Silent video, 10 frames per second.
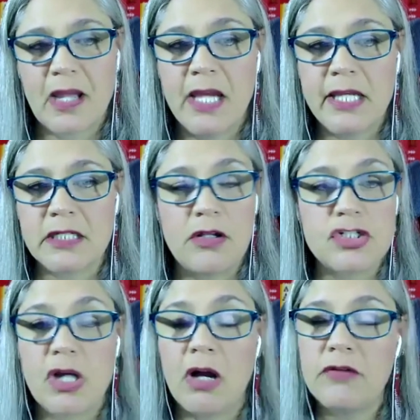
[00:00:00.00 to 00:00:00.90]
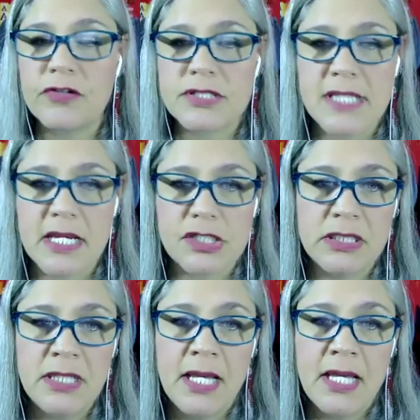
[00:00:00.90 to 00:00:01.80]
I acknowledge all First
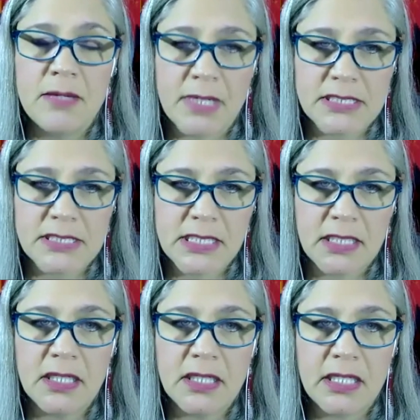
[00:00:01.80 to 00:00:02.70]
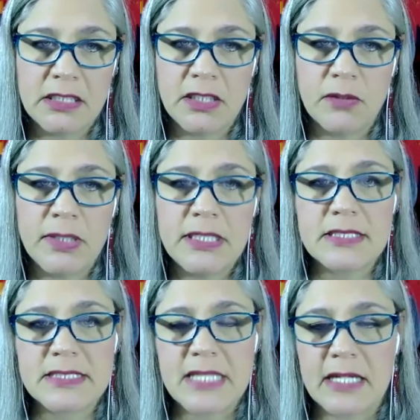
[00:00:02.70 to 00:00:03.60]
Nation, Métis, Inuit,
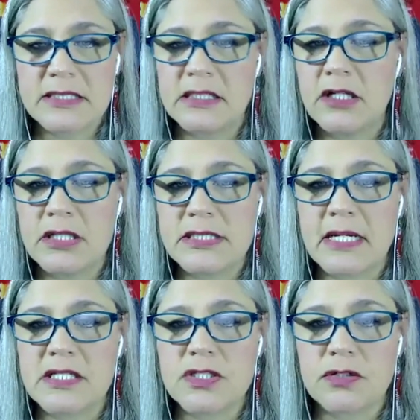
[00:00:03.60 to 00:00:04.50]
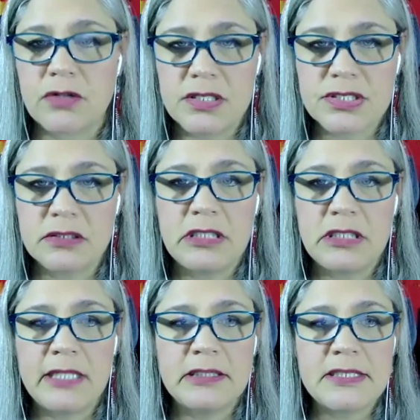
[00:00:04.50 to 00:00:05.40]
status and non-status across Turtle
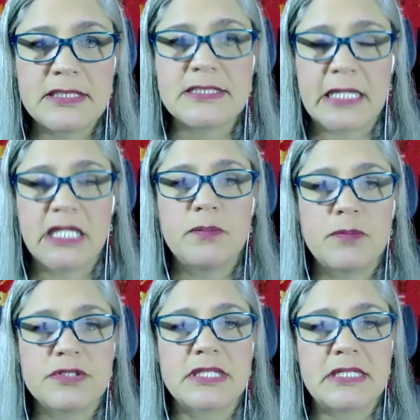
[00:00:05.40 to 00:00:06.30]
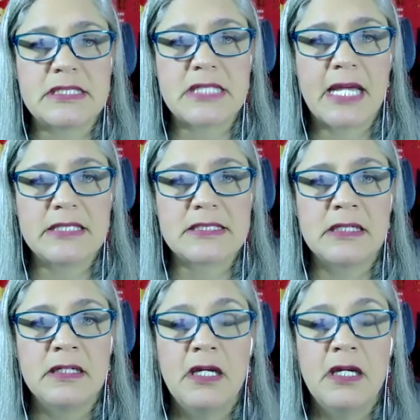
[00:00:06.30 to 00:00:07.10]
Island as the keepers of these lands.